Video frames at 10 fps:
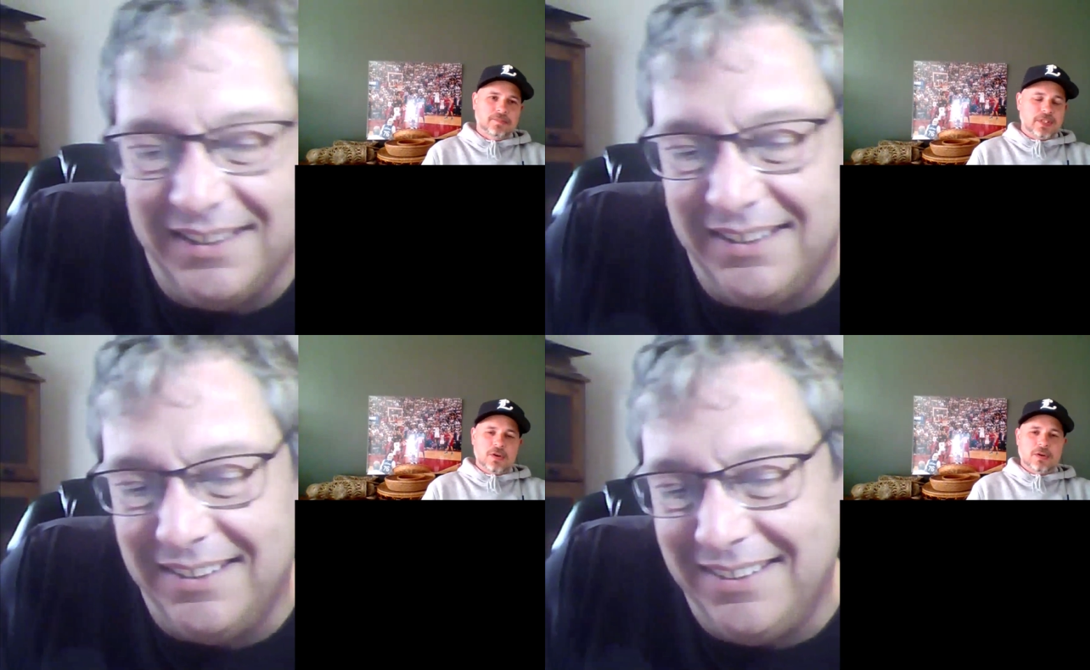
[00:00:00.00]

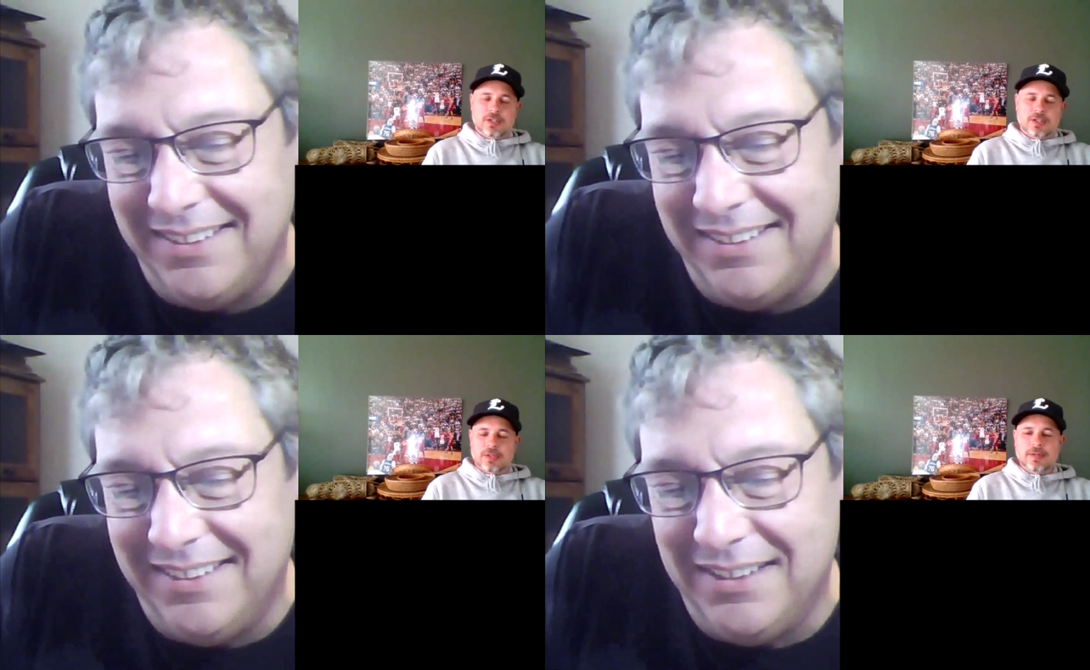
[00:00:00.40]
Speaker 1: you don't
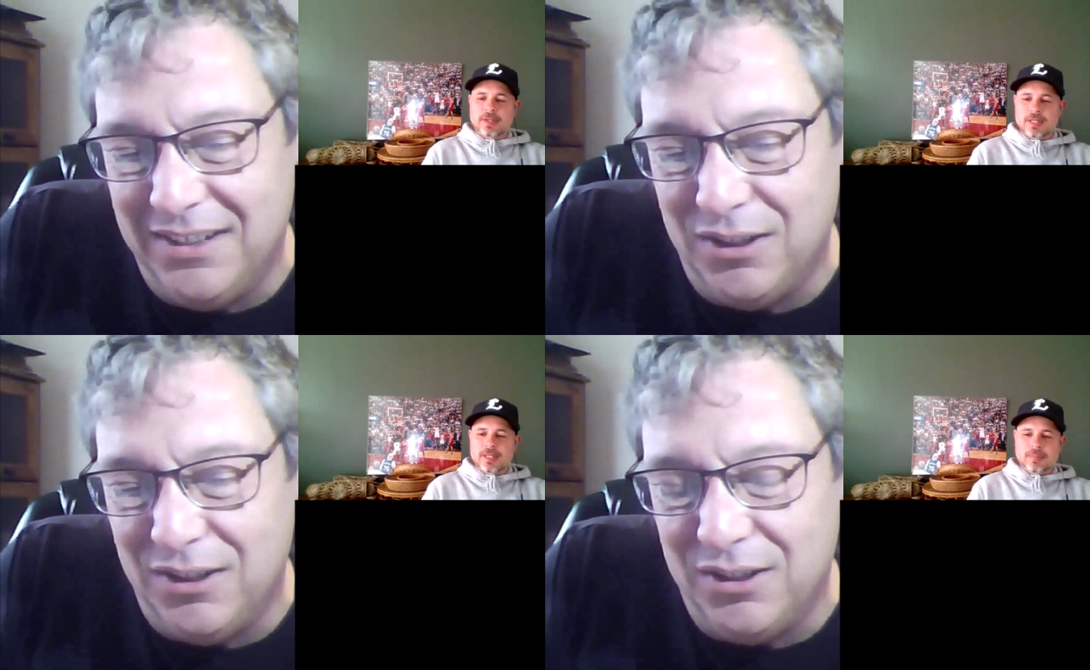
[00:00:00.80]
agree
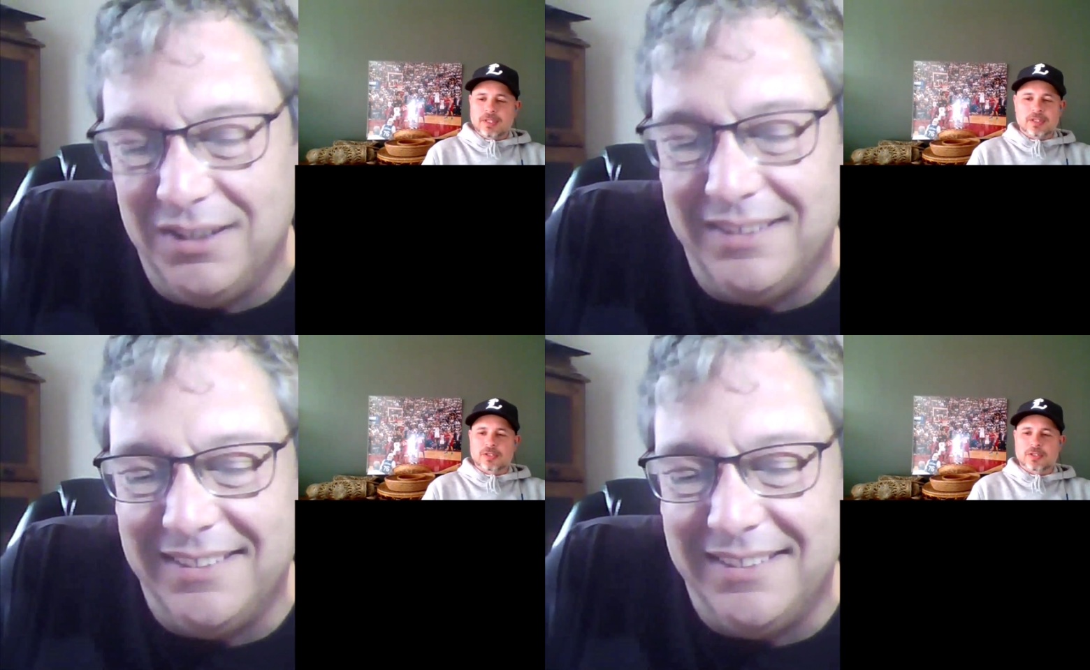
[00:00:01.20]
with it, but
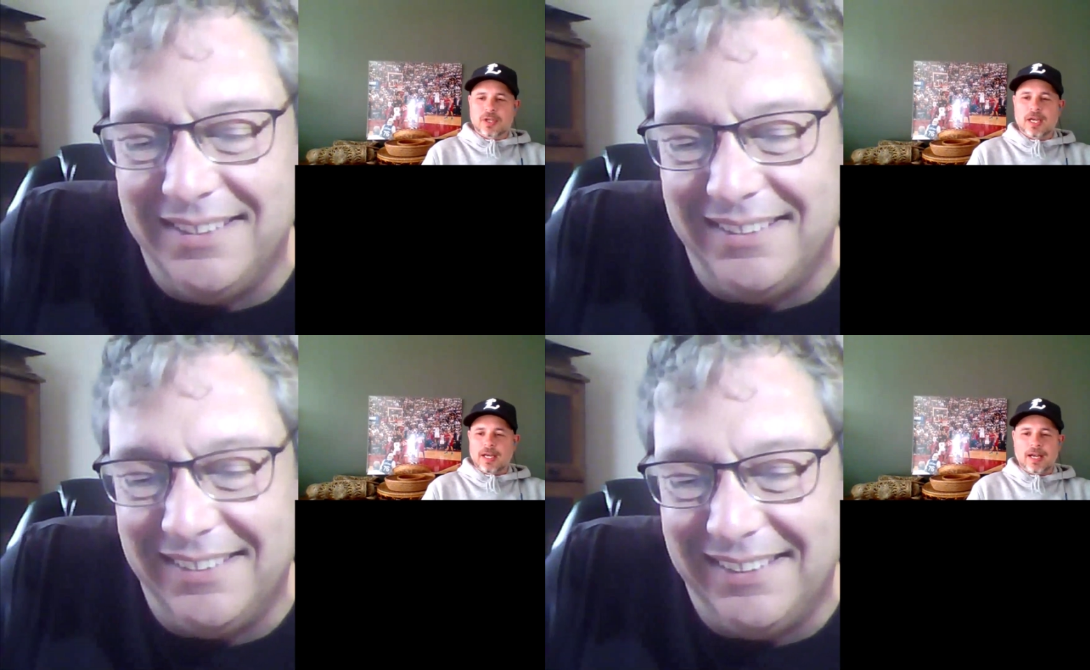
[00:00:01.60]
you just
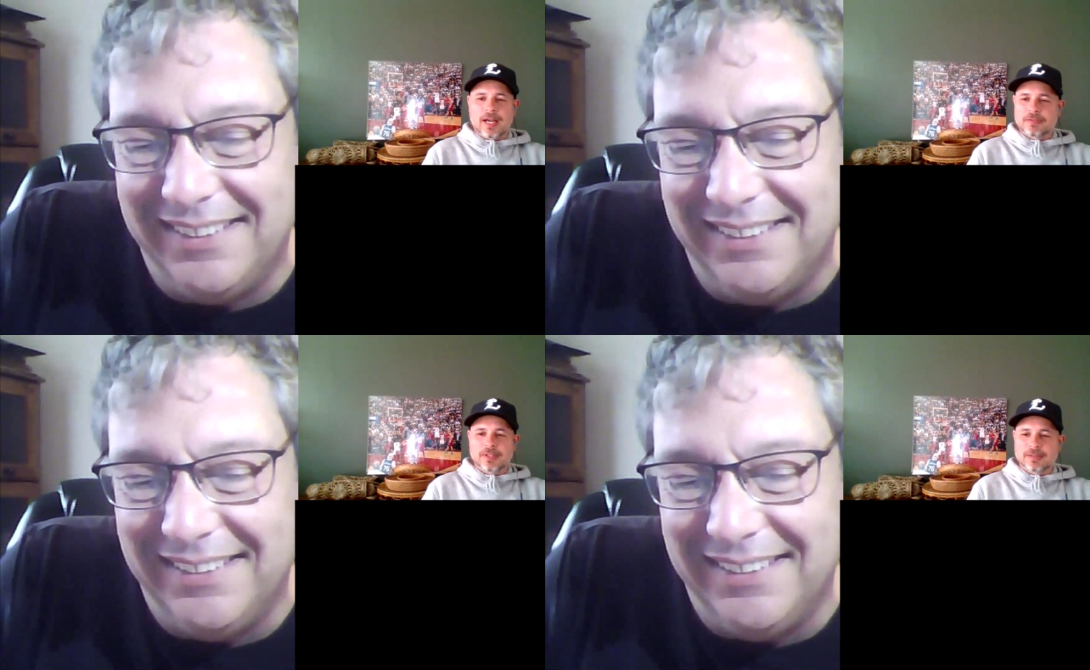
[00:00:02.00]
try to
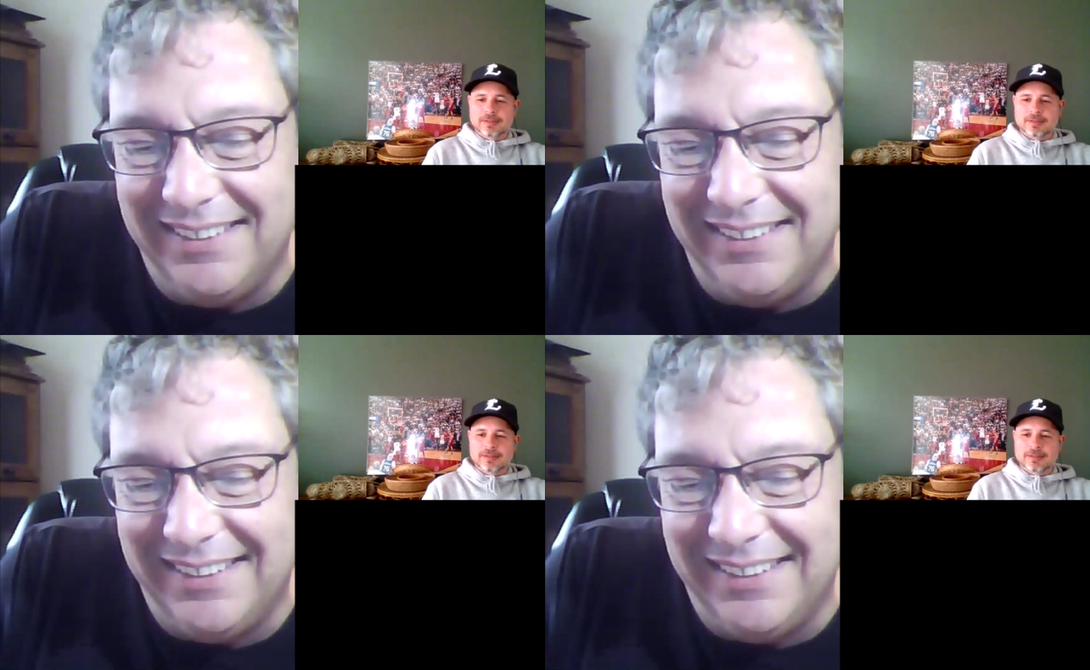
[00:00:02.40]
have to,